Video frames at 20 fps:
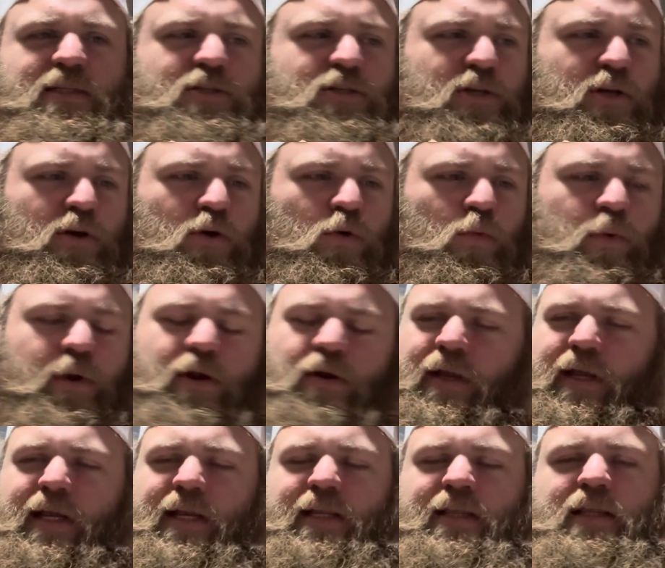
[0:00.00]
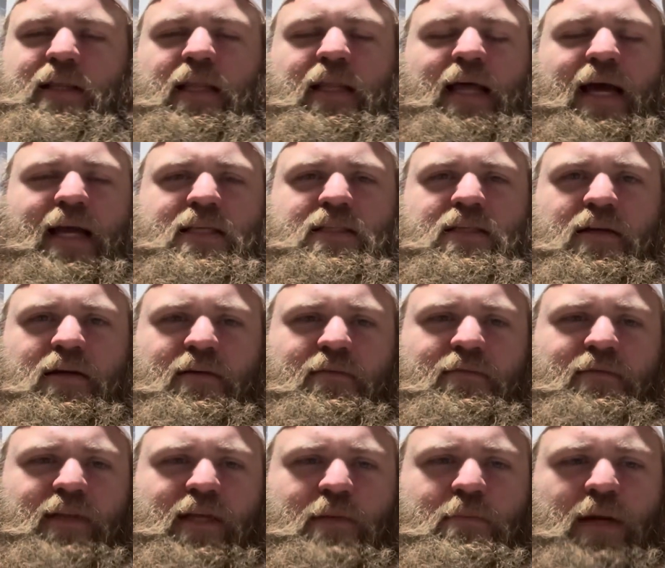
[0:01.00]
so we are getting the last
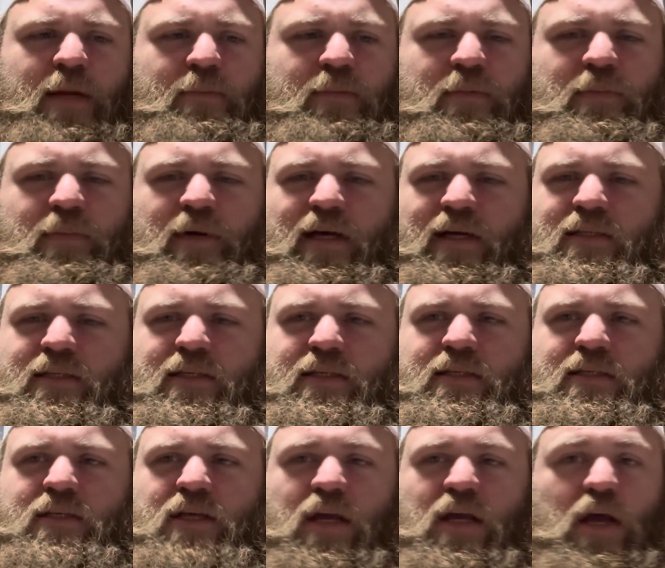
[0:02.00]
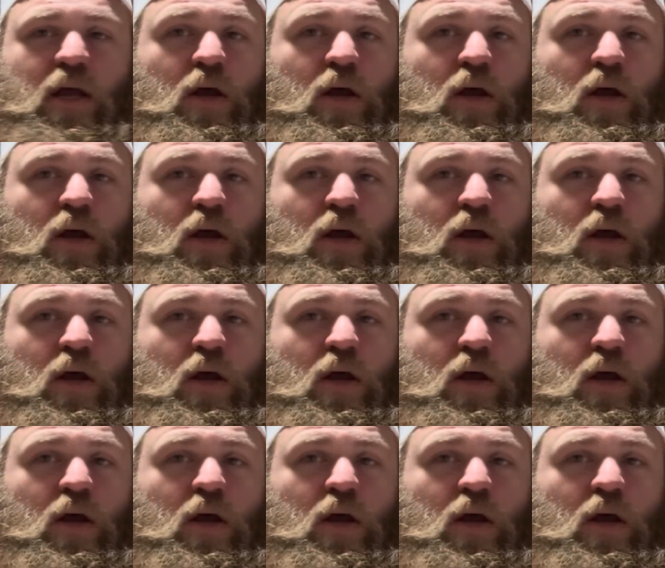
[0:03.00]
of the pepper boxes,